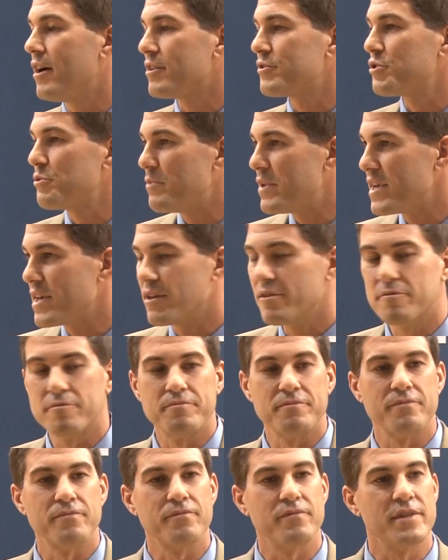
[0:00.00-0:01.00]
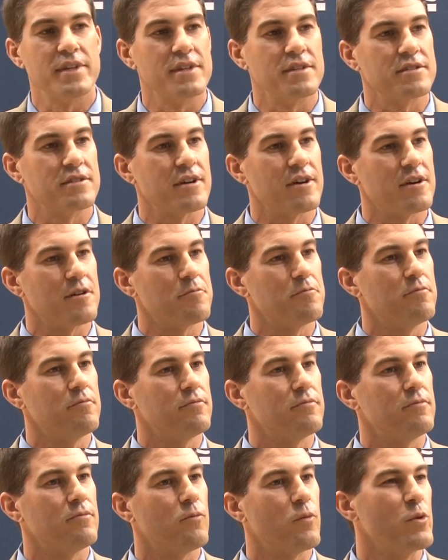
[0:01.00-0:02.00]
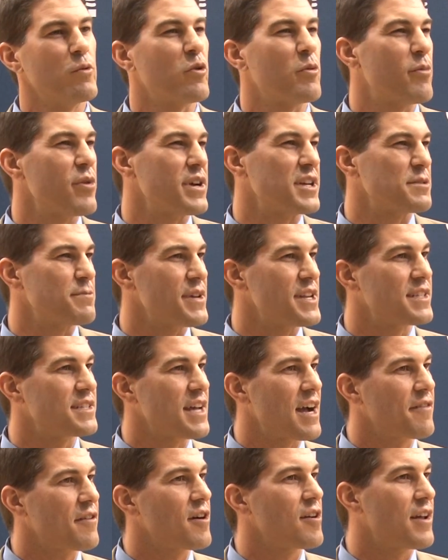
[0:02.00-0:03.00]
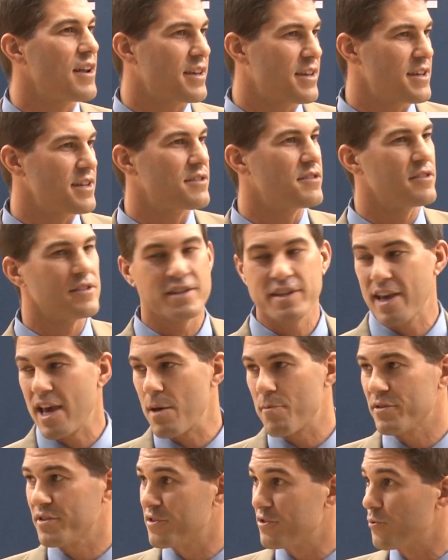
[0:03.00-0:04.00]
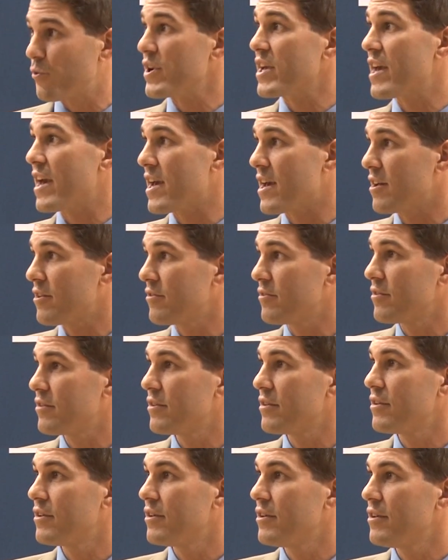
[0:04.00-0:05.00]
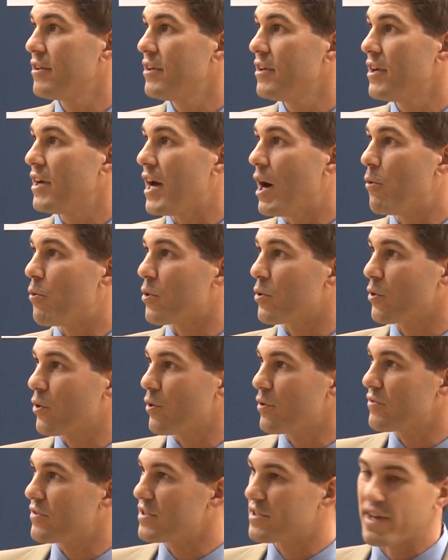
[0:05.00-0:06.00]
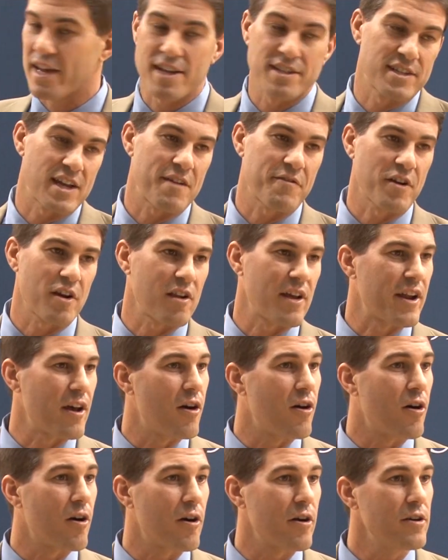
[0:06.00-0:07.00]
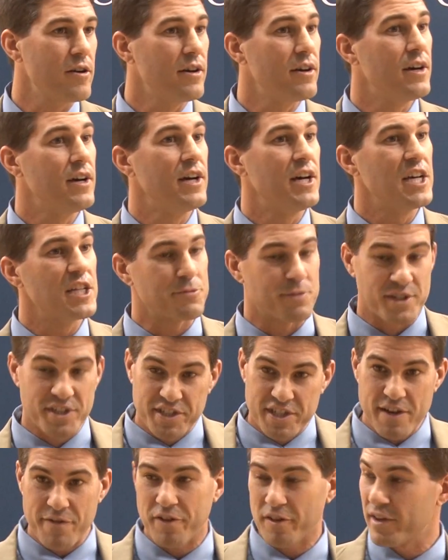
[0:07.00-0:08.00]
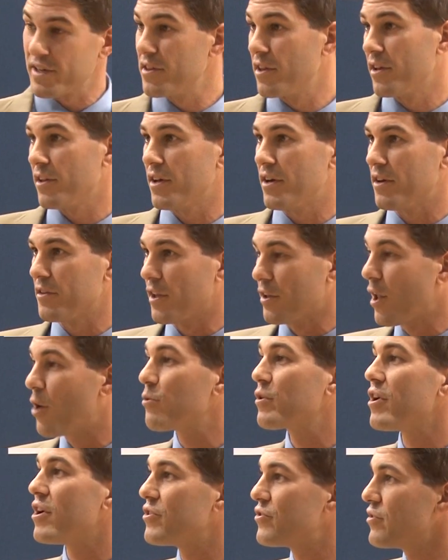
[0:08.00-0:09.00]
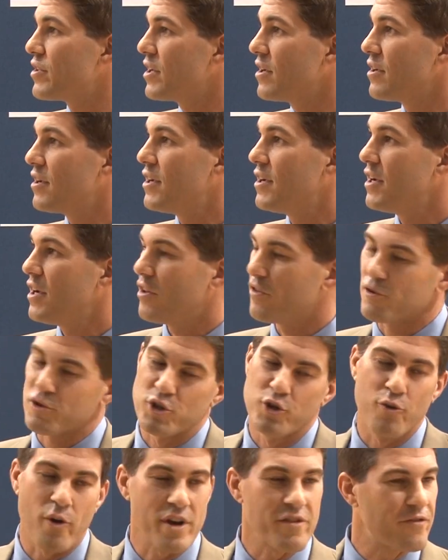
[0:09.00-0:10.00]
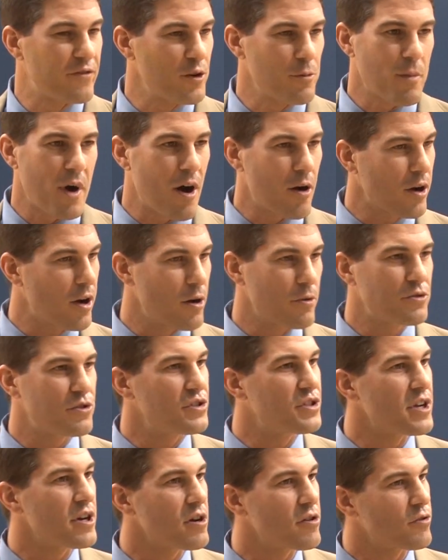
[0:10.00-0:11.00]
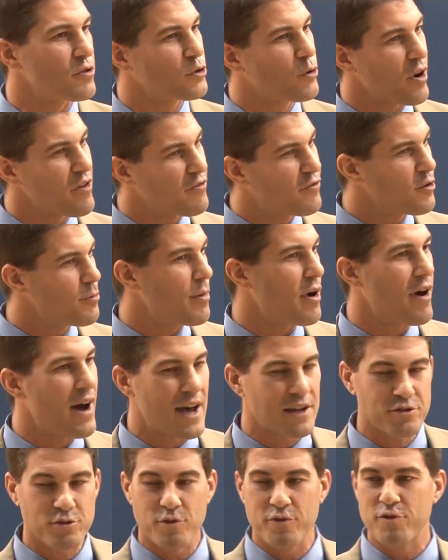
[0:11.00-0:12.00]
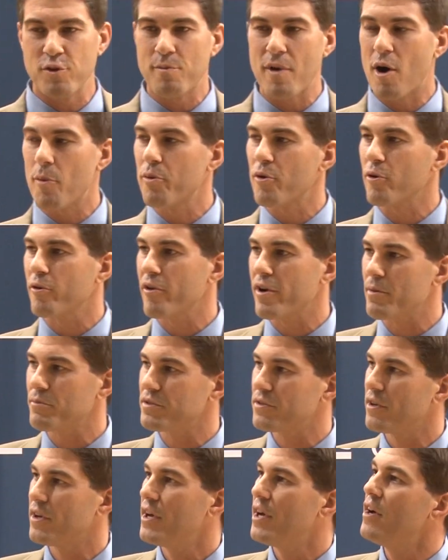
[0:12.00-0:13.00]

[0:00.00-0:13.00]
to me is we want to bring as many South Carolina kids to this campus as we can. I want to recruit the state of South Carolina hard, specifically the low country. There's great football coaches here. There's great football, high school football programs.